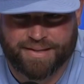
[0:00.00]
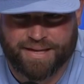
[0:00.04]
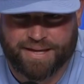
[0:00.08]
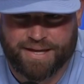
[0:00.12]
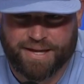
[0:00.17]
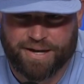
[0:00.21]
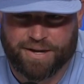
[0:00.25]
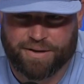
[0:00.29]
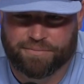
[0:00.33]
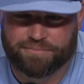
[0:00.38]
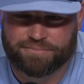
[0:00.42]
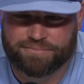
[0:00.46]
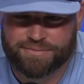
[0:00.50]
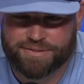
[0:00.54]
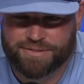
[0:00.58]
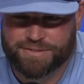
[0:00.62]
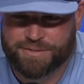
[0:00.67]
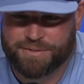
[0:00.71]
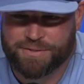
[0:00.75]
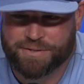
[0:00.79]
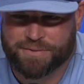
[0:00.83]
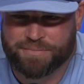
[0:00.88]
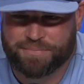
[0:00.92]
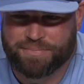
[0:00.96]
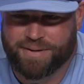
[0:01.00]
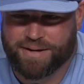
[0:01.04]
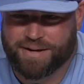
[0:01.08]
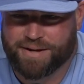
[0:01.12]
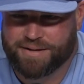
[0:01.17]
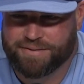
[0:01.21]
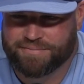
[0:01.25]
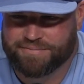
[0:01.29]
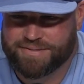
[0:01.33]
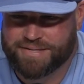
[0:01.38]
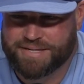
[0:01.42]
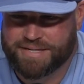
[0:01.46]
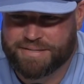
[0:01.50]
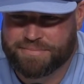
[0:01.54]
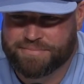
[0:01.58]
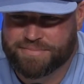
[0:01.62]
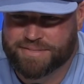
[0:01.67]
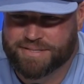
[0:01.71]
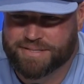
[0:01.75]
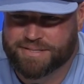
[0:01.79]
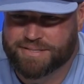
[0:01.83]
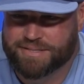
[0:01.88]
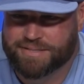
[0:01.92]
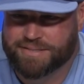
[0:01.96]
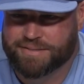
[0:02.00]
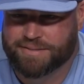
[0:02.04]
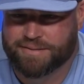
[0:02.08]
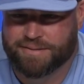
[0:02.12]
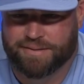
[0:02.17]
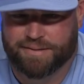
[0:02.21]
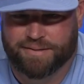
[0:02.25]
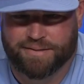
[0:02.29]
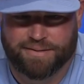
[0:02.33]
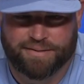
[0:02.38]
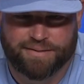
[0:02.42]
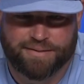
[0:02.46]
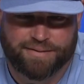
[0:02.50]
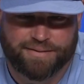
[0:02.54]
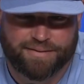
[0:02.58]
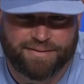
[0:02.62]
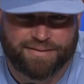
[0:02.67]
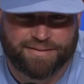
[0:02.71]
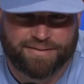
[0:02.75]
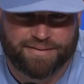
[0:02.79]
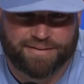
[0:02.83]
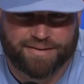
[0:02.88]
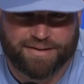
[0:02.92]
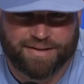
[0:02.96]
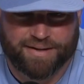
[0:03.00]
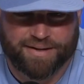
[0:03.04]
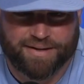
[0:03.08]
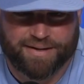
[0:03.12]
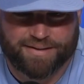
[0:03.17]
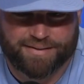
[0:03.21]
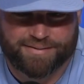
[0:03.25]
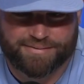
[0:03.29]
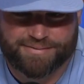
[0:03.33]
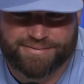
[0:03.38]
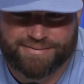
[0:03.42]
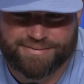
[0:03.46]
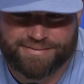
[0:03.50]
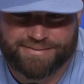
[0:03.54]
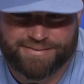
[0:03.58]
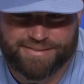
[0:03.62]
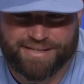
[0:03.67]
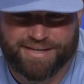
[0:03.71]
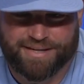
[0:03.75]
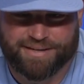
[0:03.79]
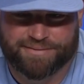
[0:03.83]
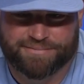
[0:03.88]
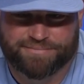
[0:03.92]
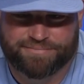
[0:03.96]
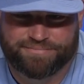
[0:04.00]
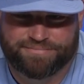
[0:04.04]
know, it's two competitive teams. It's, you know,